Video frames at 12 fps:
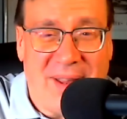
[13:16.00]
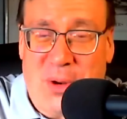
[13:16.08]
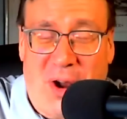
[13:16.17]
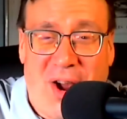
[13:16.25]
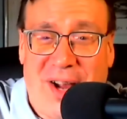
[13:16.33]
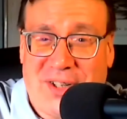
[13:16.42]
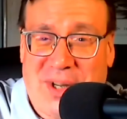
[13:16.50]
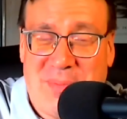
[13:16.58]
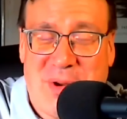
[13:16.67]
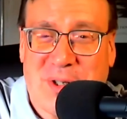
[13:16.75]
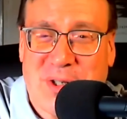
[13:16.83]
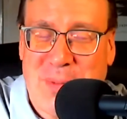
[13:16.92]
awesome.
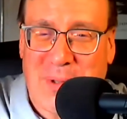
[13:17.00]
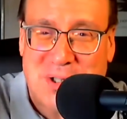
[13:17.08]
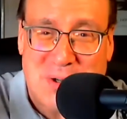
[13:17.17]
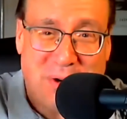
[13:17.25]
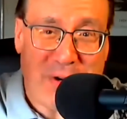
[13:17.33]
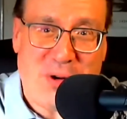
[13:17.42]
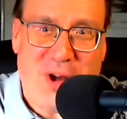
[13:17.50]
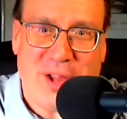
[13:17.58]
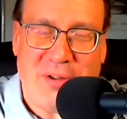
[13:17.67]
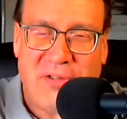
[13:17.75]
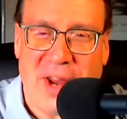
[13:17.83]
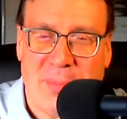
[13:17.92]
You're a superstar. You're a Hall
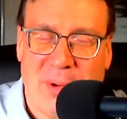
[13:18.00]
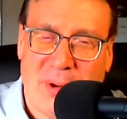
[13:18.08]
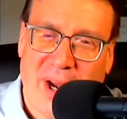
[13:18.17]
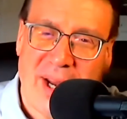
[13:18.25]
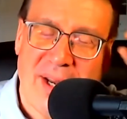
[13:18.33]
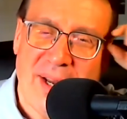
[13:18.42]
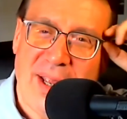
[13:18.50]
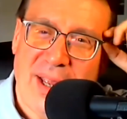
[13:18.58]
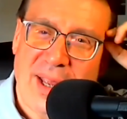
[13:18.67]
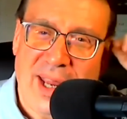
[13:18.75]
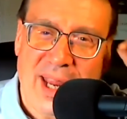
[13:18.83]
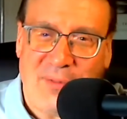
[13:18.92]
of Famer, right?
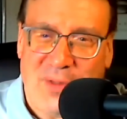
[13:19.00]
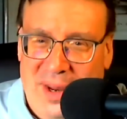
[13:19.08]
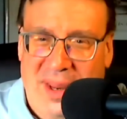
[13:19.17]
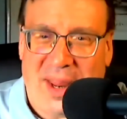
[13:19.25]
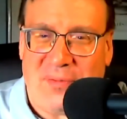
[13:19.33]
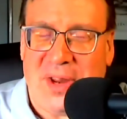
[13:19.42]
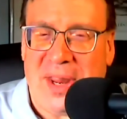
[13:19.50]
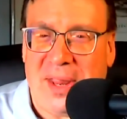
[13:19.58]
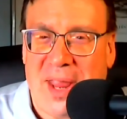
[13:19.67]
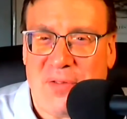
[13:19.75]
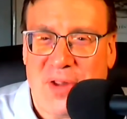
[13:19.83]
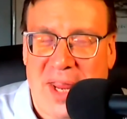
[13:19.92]
If
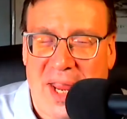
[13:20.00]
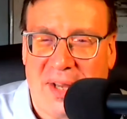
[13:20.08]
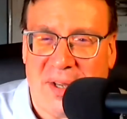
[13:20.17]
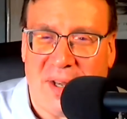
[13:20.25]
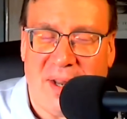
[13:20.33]
you hit